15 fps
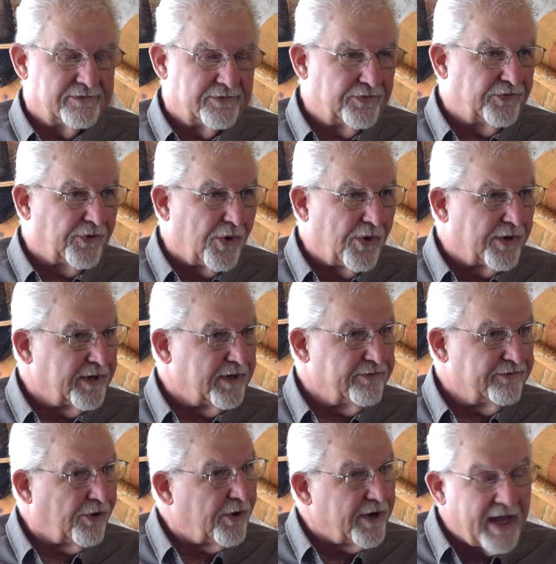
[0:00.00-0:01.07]

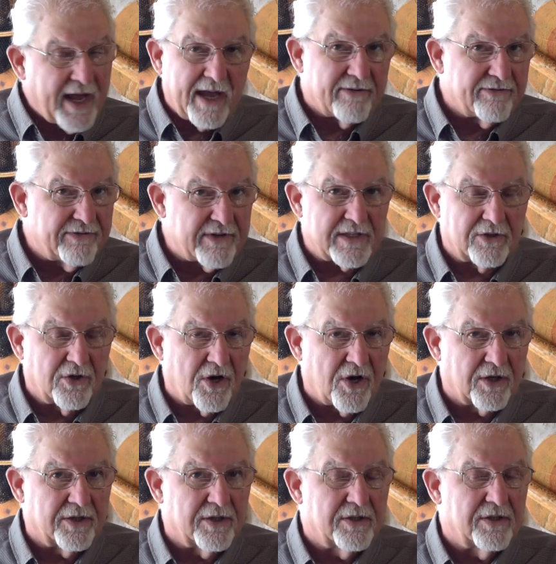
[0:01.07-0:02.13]
4.5 feet
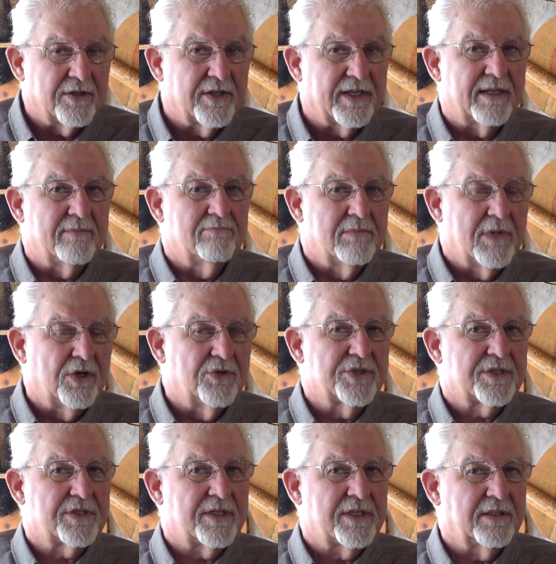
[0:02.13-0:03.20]
longer than
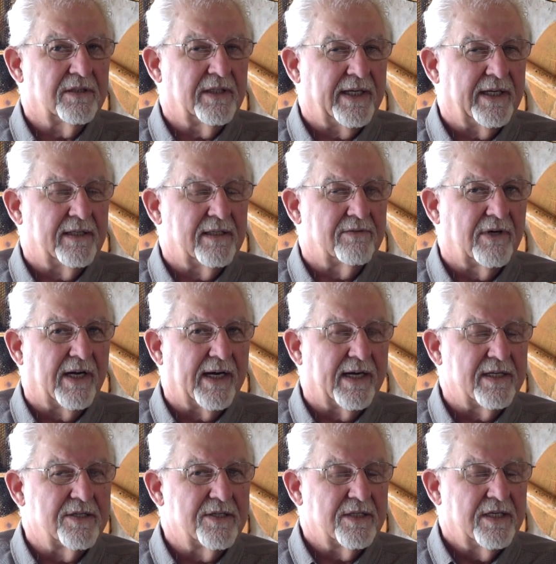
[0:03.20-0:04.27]
most single-handed
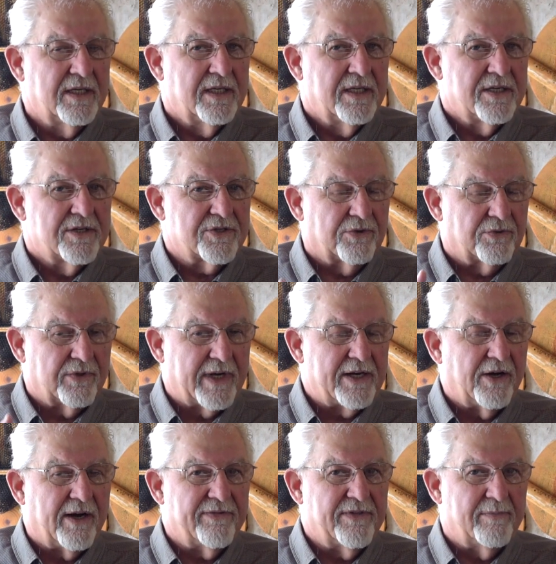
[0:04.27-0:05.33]
rods. So right
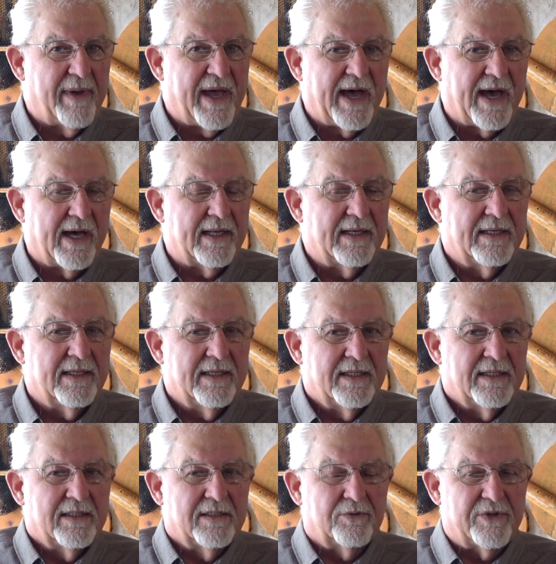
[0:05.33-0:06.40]
off the bat,
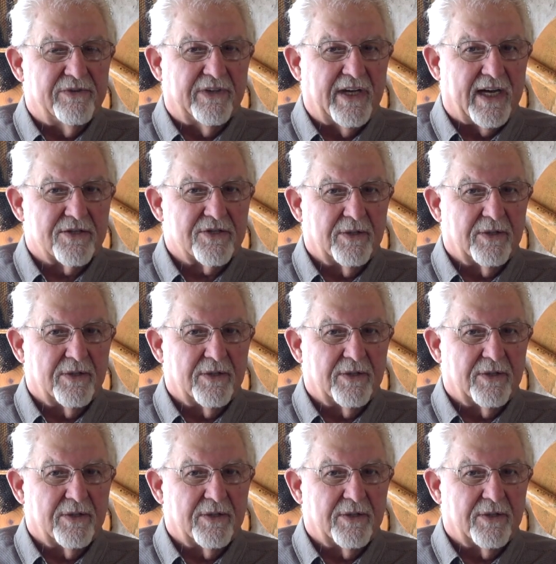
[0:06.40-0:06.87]
we've got